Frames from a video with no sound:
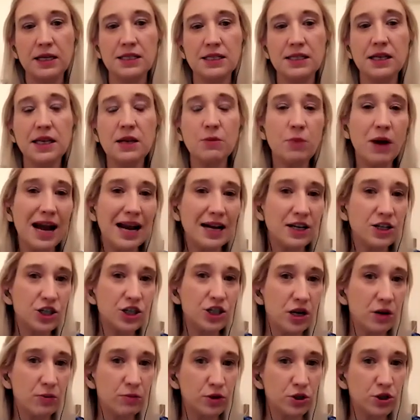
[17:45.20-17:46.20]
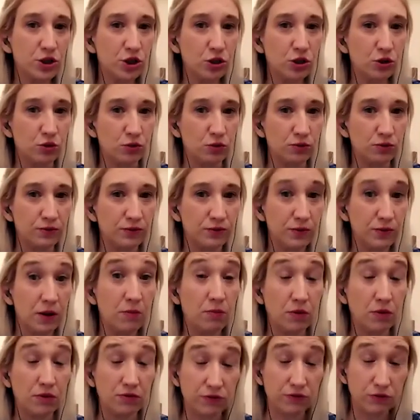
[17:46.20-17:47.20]
Deliberate action number 2,
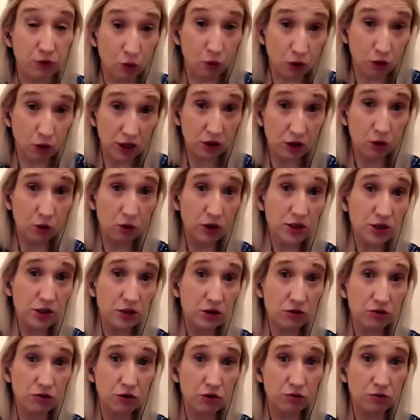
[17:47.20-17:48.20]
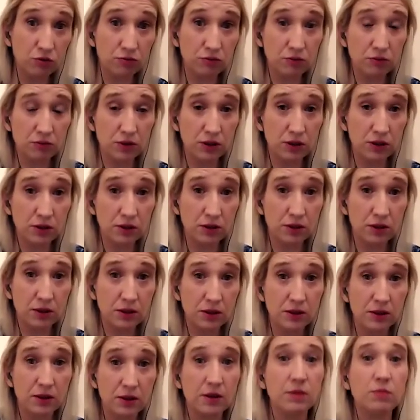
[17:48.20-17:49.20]
before you go into the room,
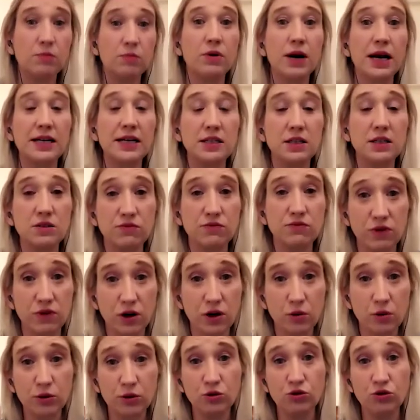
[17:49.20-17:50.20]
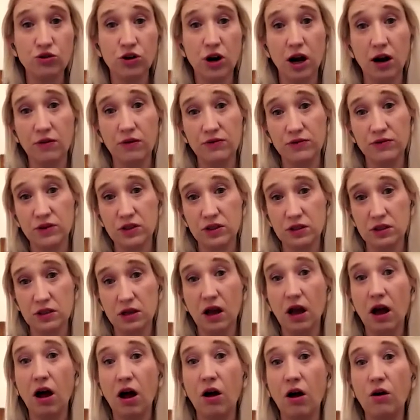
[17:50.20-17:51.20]
practice verbal drafts
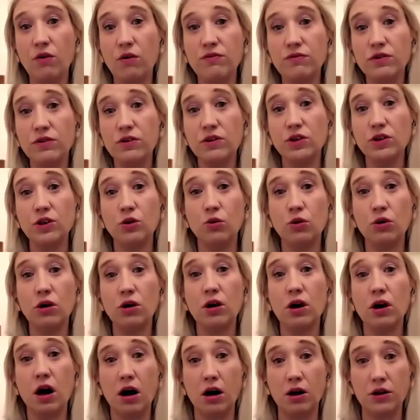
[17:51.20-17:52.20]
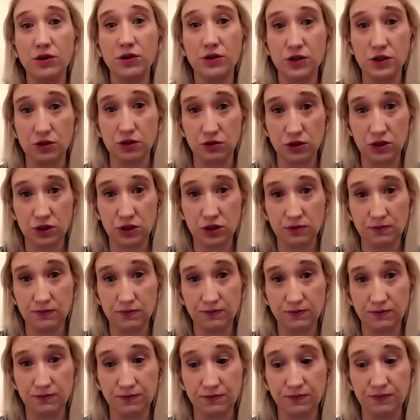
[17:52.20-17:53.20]
of your answers.
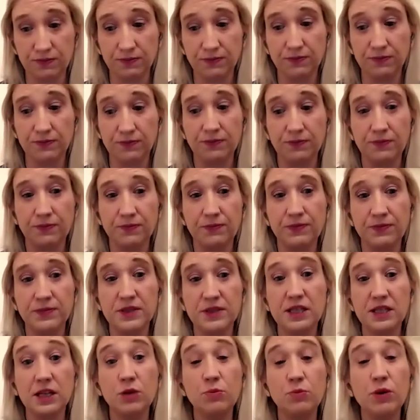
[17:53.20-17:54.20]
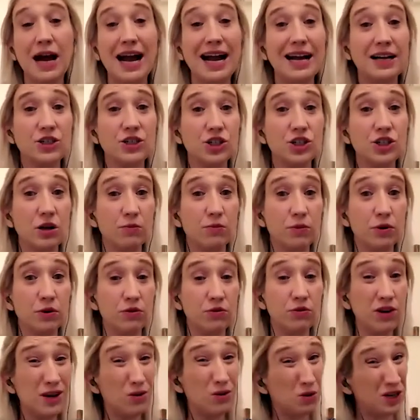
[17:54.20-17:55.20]
Deliberate action number
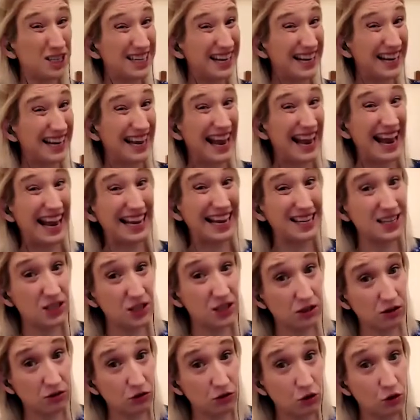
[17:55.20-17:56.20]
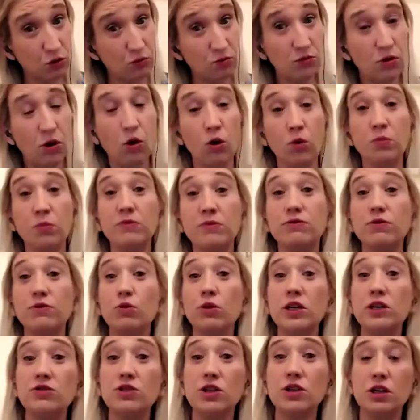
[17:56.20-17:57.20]
3, when you get into the room or
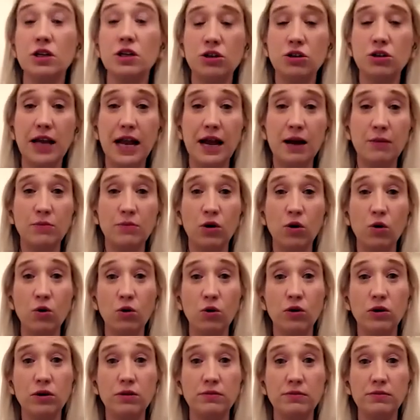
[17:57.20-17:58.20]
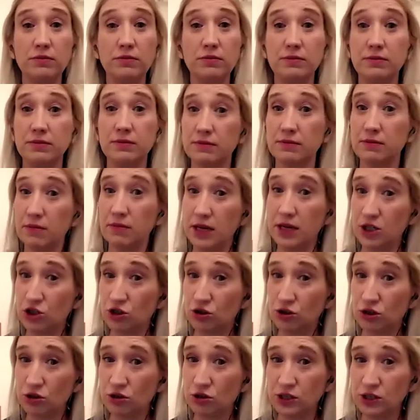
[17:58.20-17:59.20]
before you turn your camera on, make
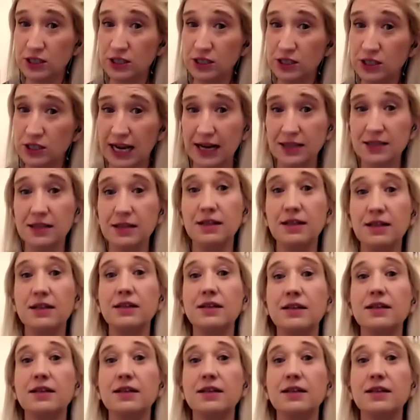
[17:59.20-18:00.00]
sure you're sat